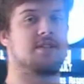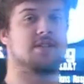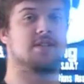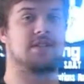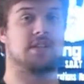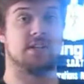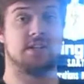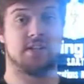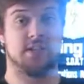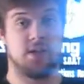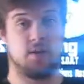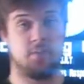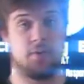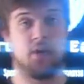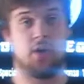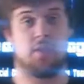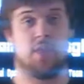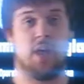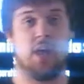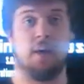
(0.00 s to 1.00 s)
didn't tell me
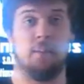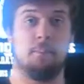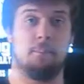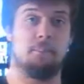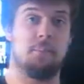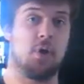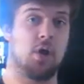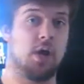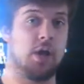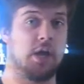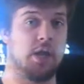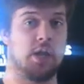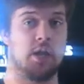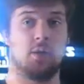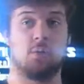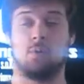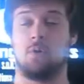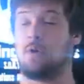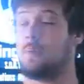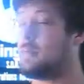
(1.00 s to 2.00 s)
on that, but
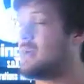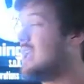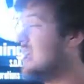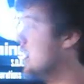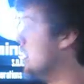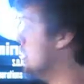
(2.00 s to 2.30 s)
it will be